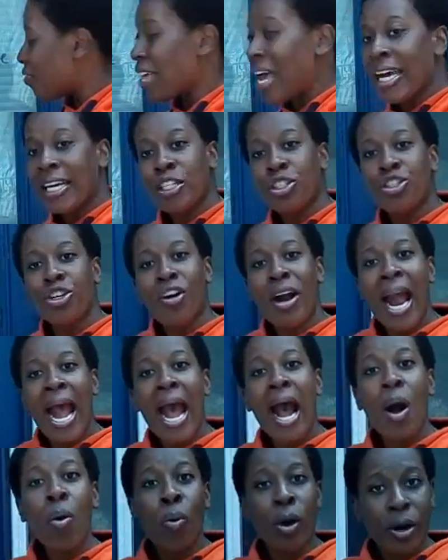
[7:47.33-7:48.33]
That is your
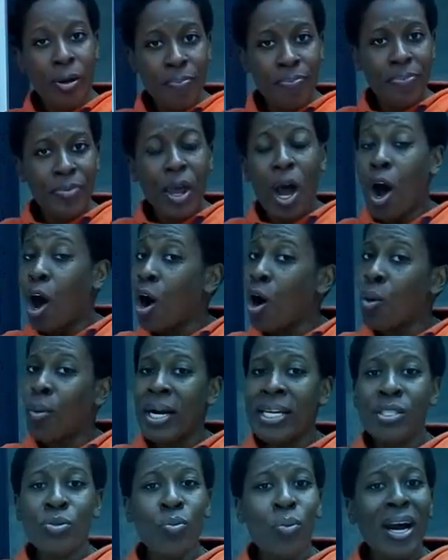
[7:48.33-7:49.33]
hour.
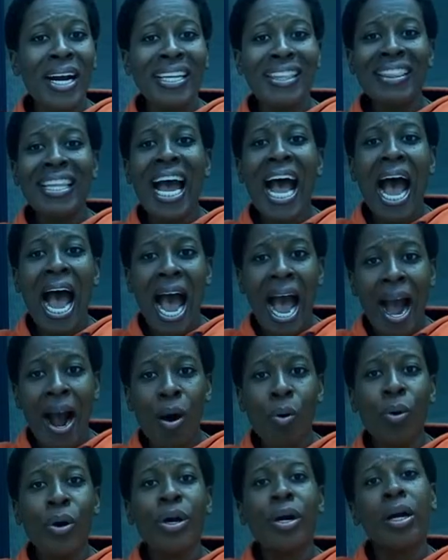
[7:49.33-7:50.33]
Always write the
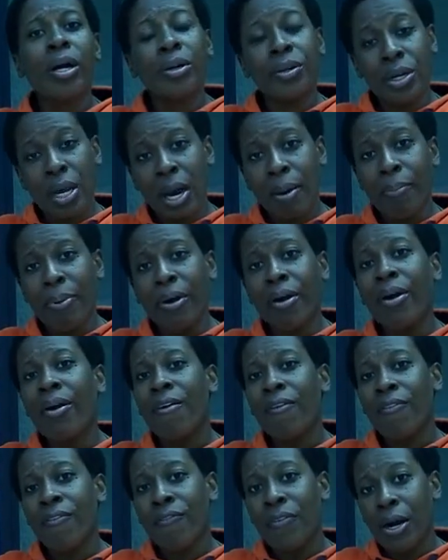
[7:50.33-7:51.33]
hour number
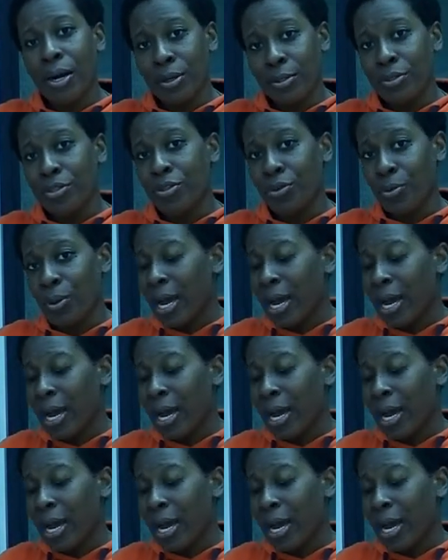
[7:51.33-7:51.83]
first,